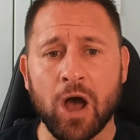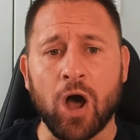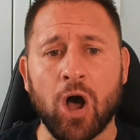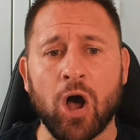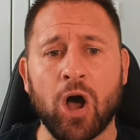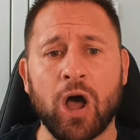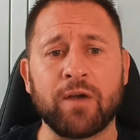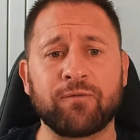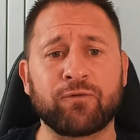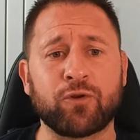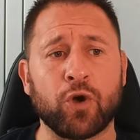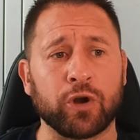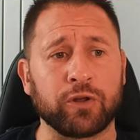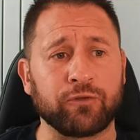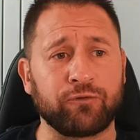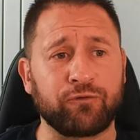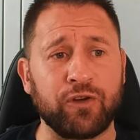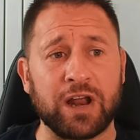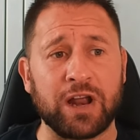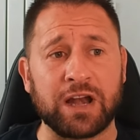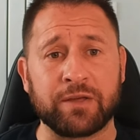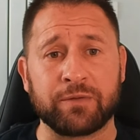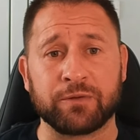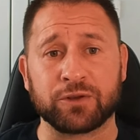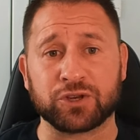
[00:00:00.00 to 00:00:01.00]
I've got a
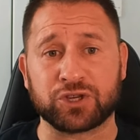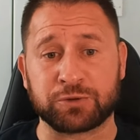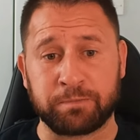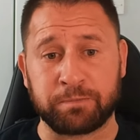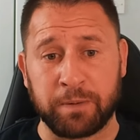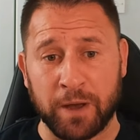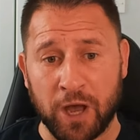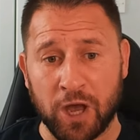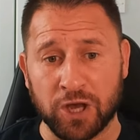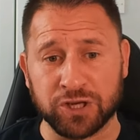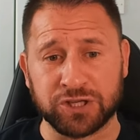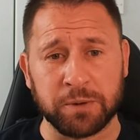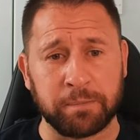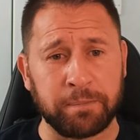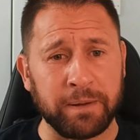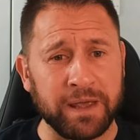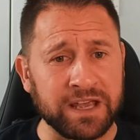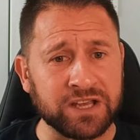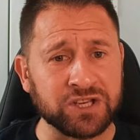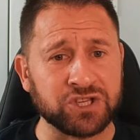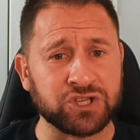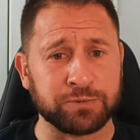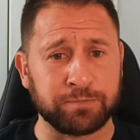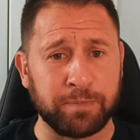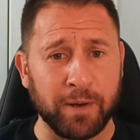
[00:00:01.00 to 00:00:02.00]
feeling that Spurs are
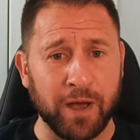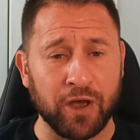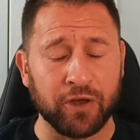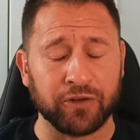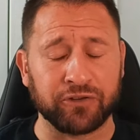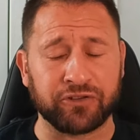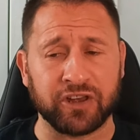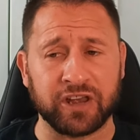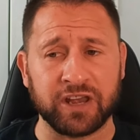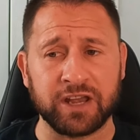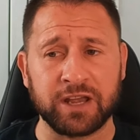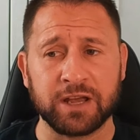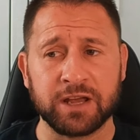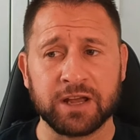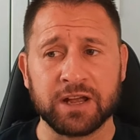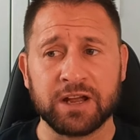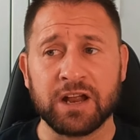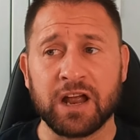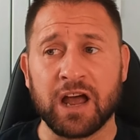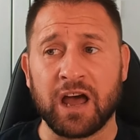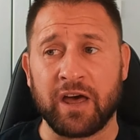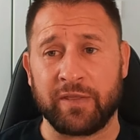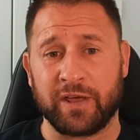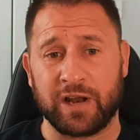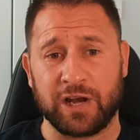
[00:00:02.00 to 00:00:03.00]
being Spursy.
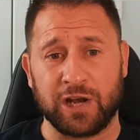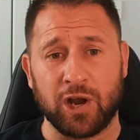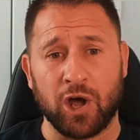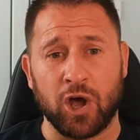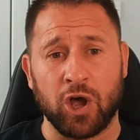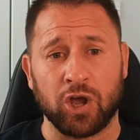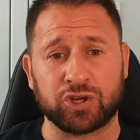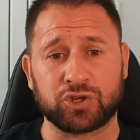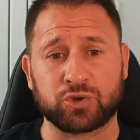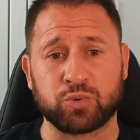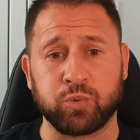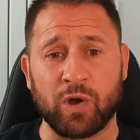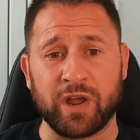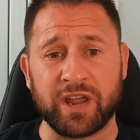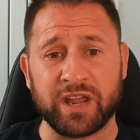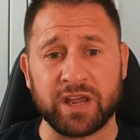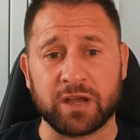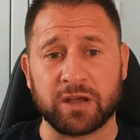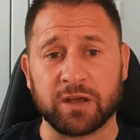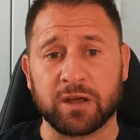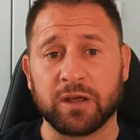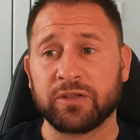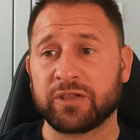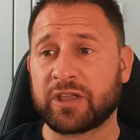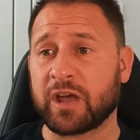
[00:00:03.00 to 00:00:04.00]
And that last
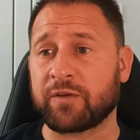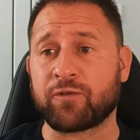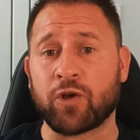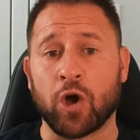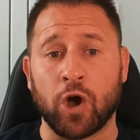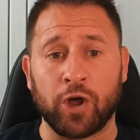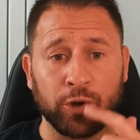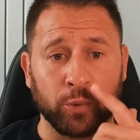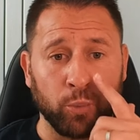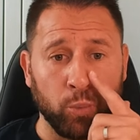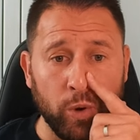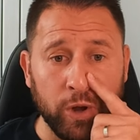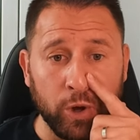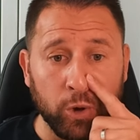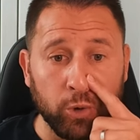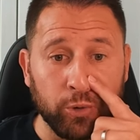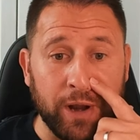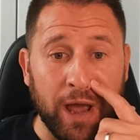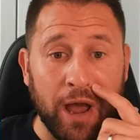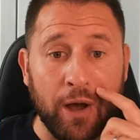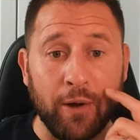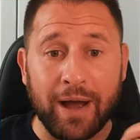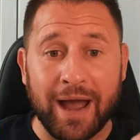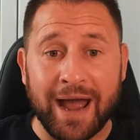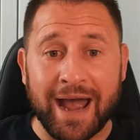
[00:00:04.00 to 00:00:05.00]
week, they've kind of wheeled
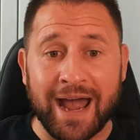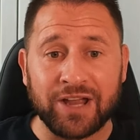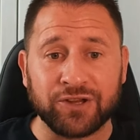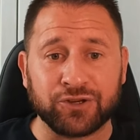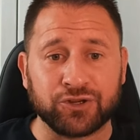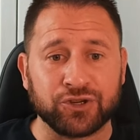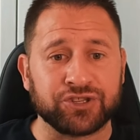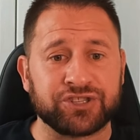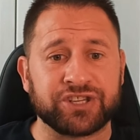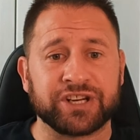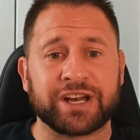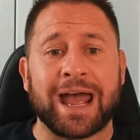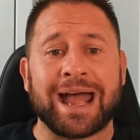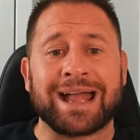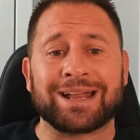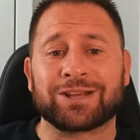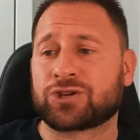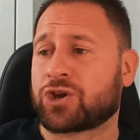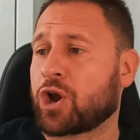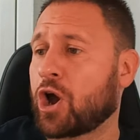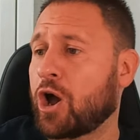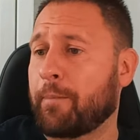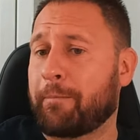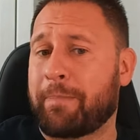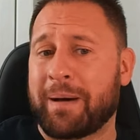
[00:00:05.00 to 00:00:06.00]
out Ange and said,
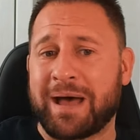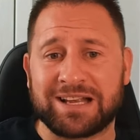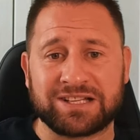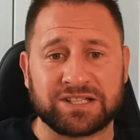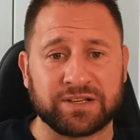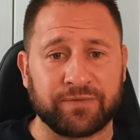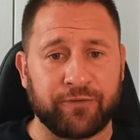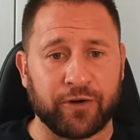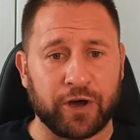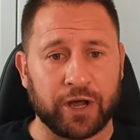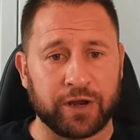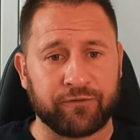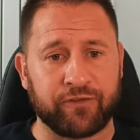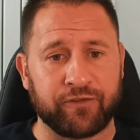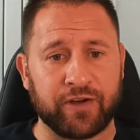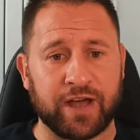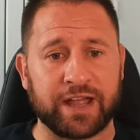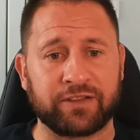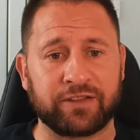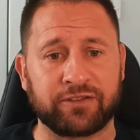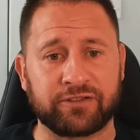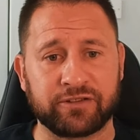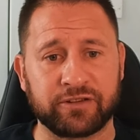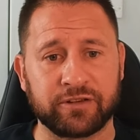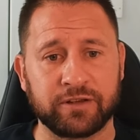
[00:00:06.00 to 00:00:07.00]
Ange, go and pacify the
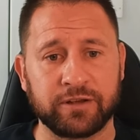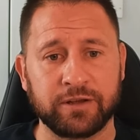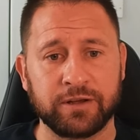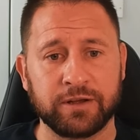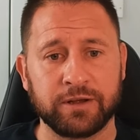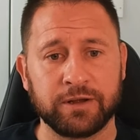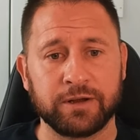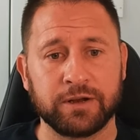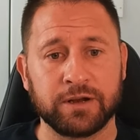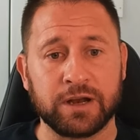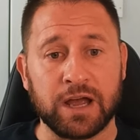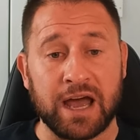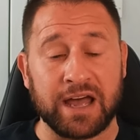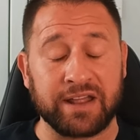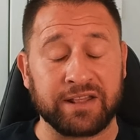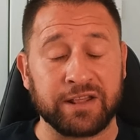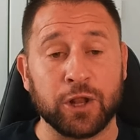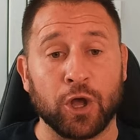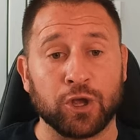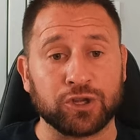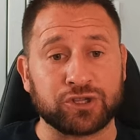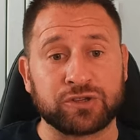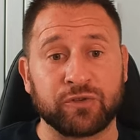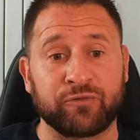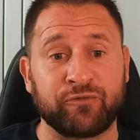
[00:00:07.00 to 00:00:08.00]
fans. And
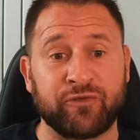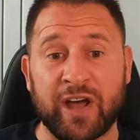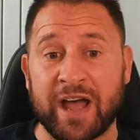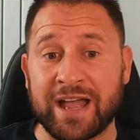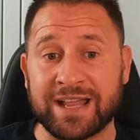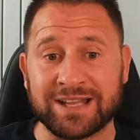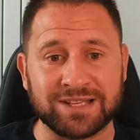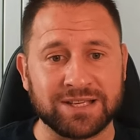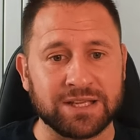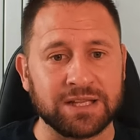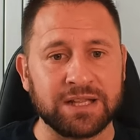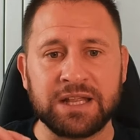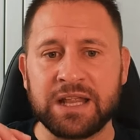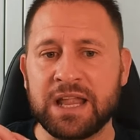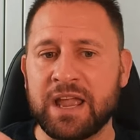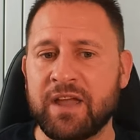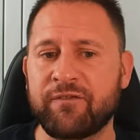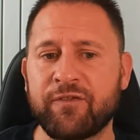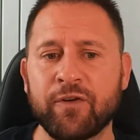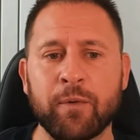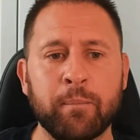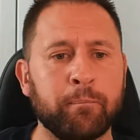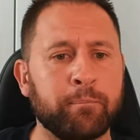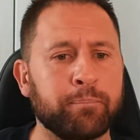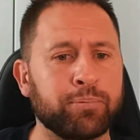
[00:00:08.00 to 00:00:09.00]
lots of fans
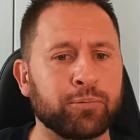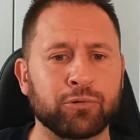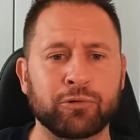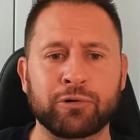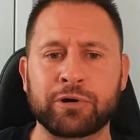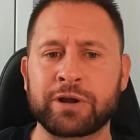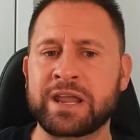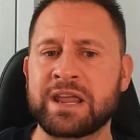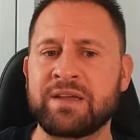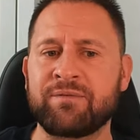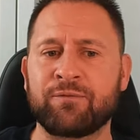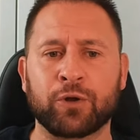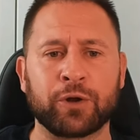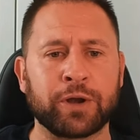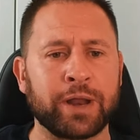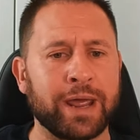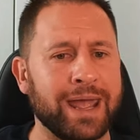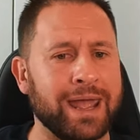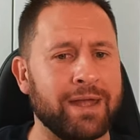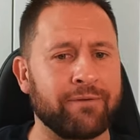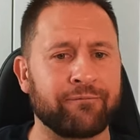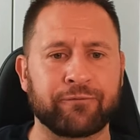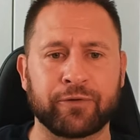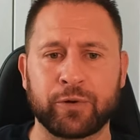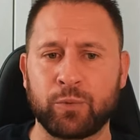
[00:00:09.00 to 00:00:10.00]
live and breathe on
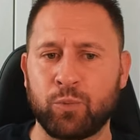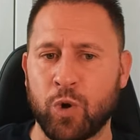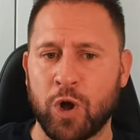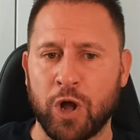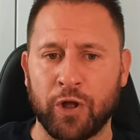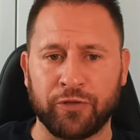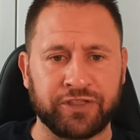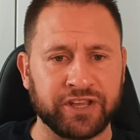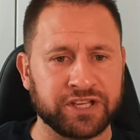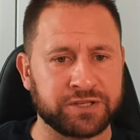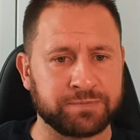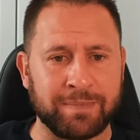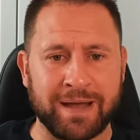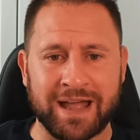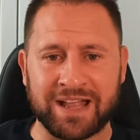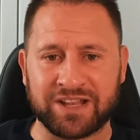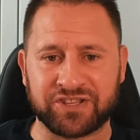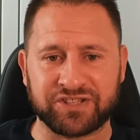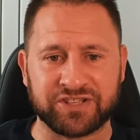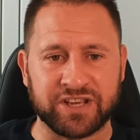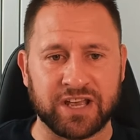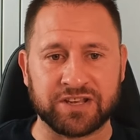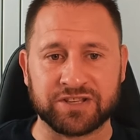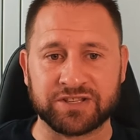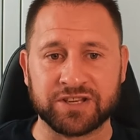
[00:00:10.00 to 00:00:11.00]
every word this man
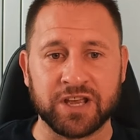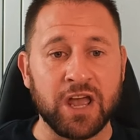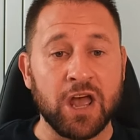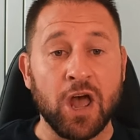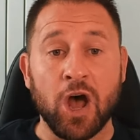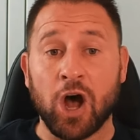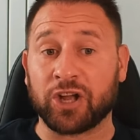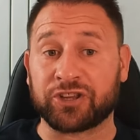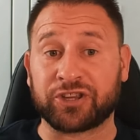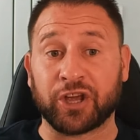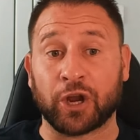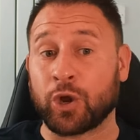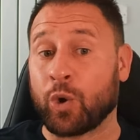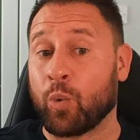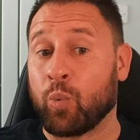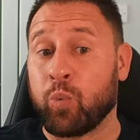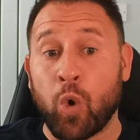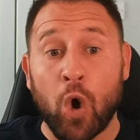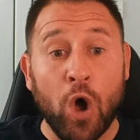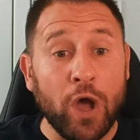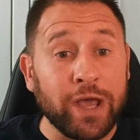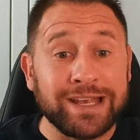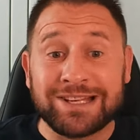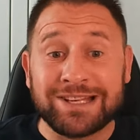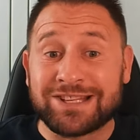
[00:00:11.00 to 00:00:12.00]
says. I don't know
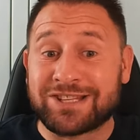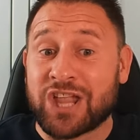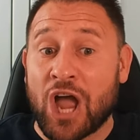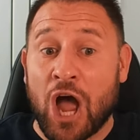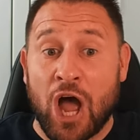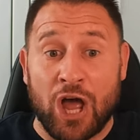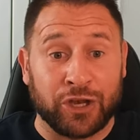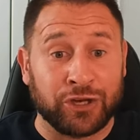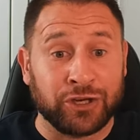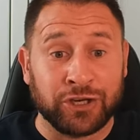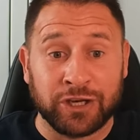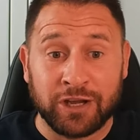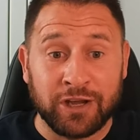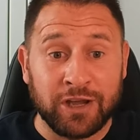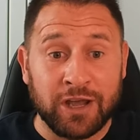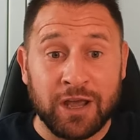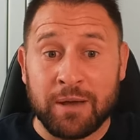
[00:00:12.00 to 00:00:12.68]
what he's done,